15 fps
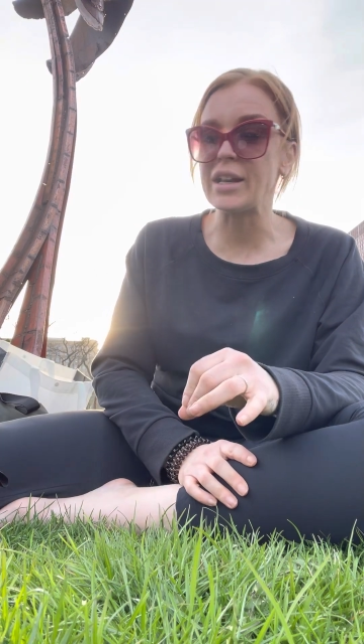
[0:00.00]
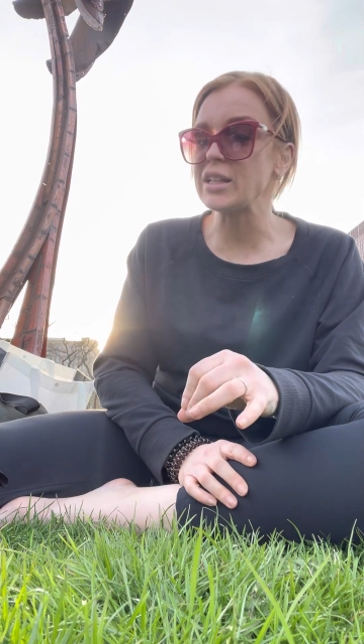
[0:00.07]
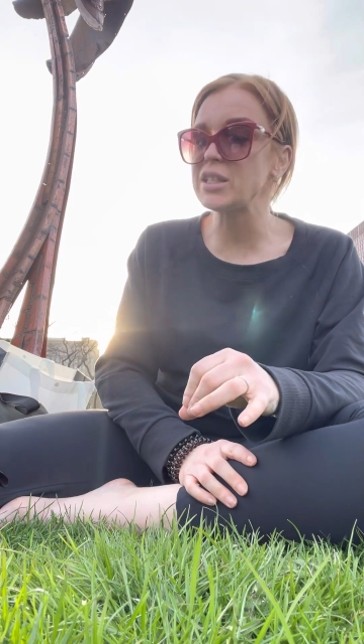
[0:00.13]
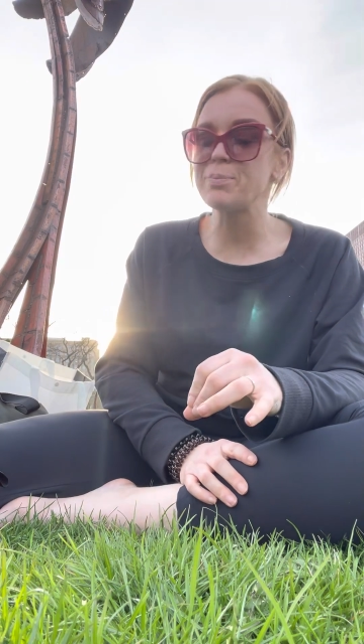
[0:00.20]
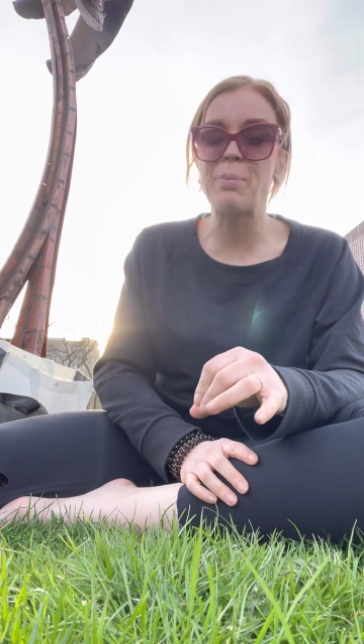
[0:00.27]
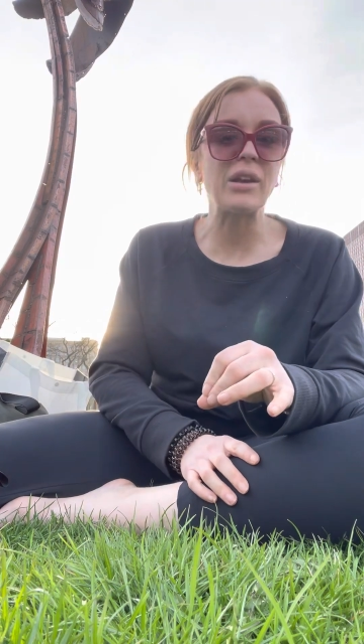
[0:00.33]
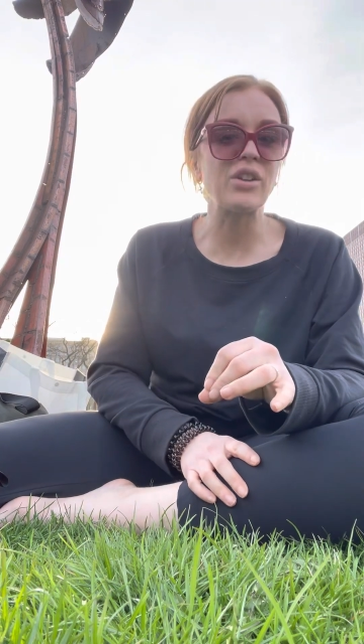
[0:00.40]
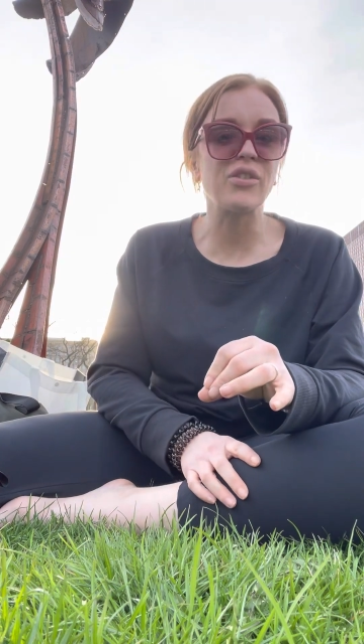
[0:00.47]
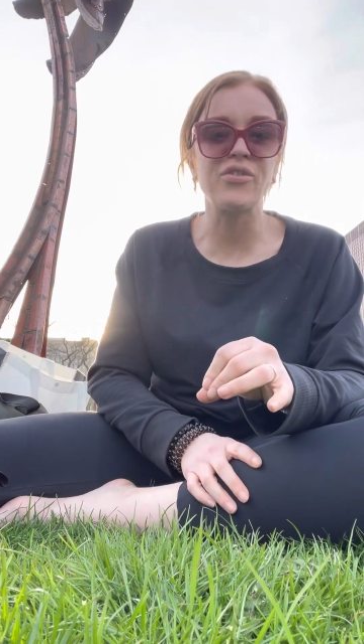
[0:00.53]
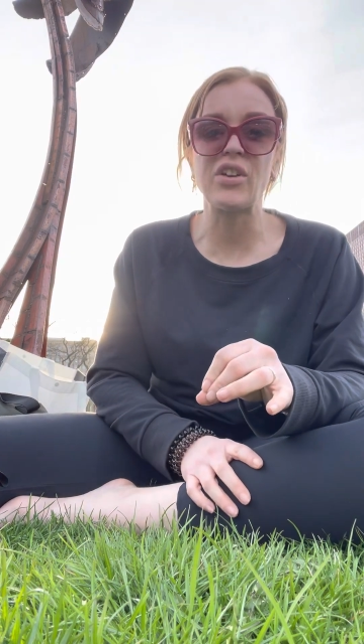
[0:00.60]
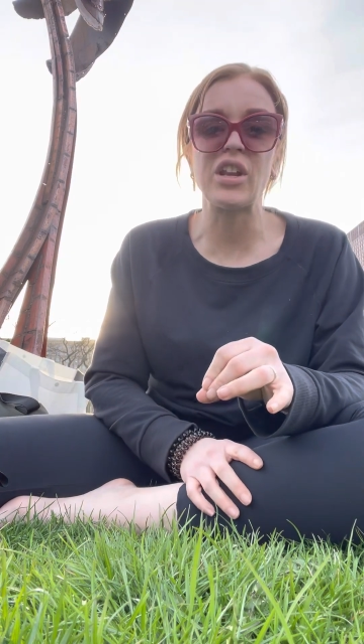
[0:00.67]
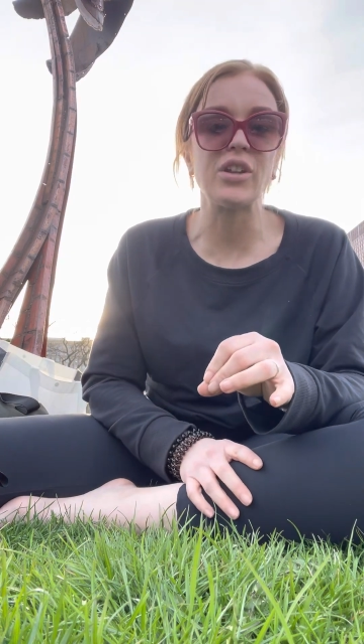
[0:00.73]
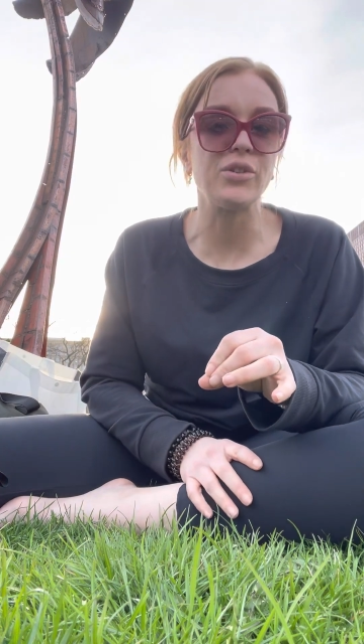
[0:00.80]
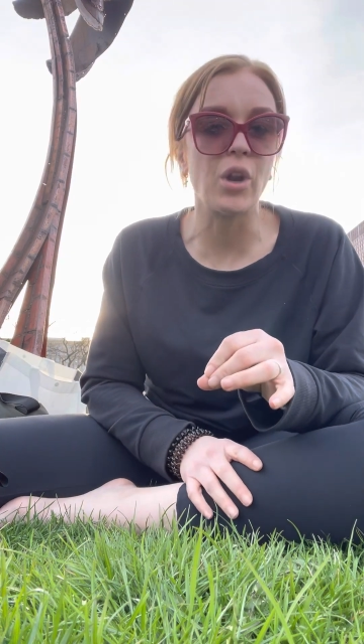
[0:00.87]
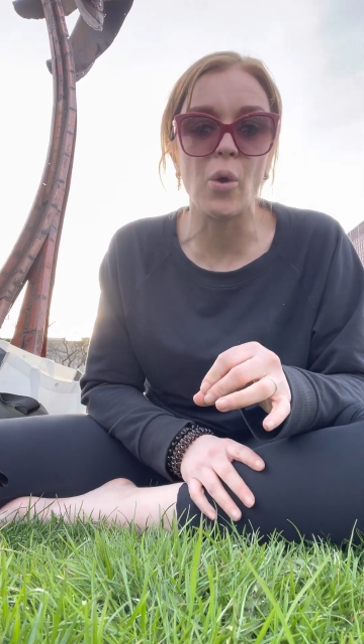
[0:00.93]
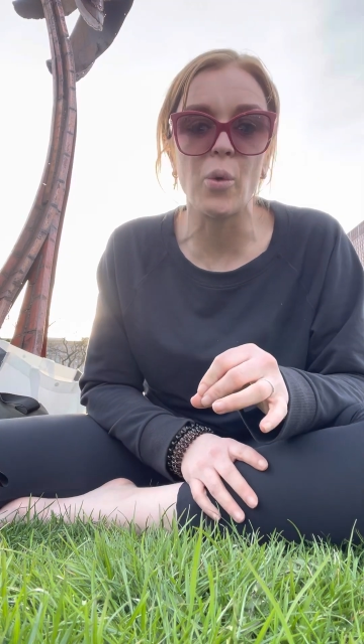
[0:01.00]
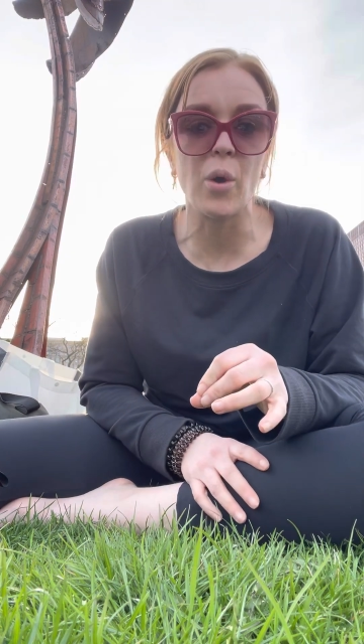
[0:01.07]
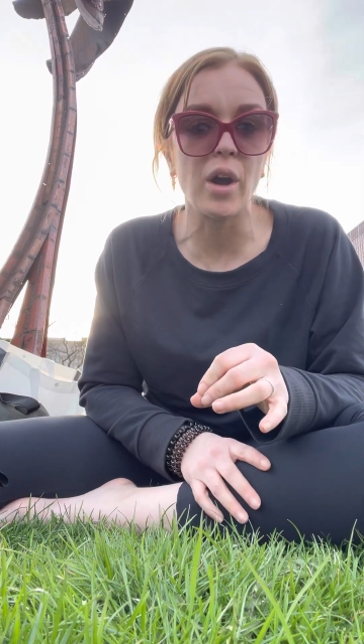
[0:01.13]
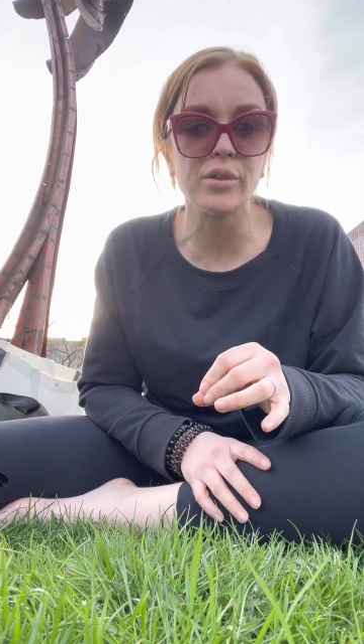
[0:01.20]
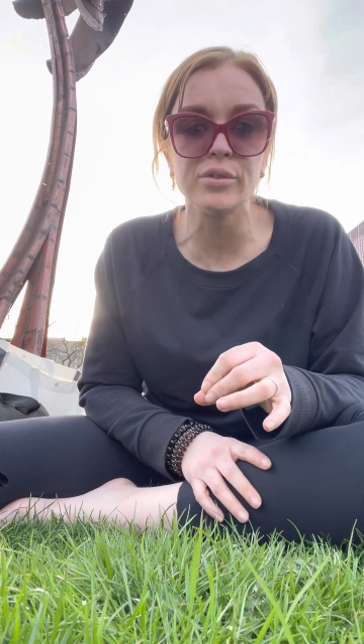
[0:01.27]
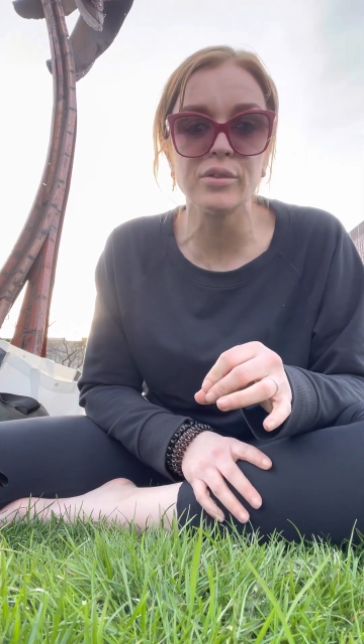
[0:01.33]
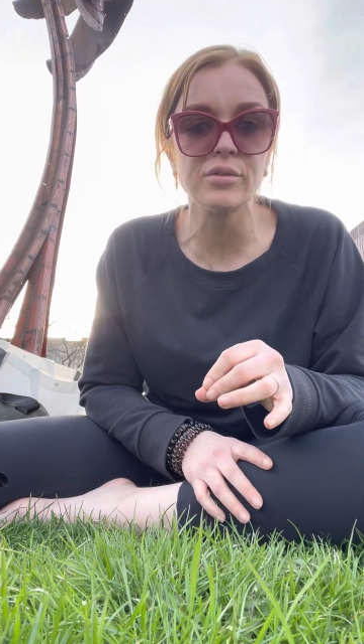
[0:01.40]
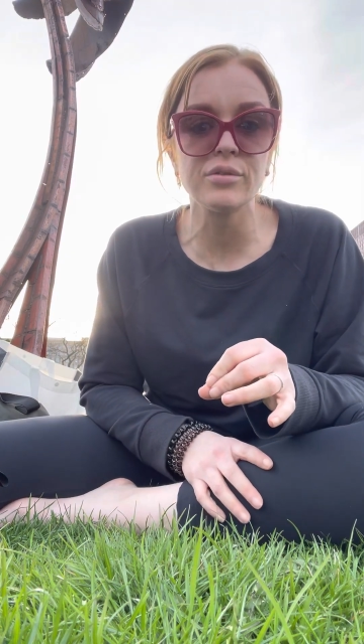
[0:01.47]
it's benefiting no one.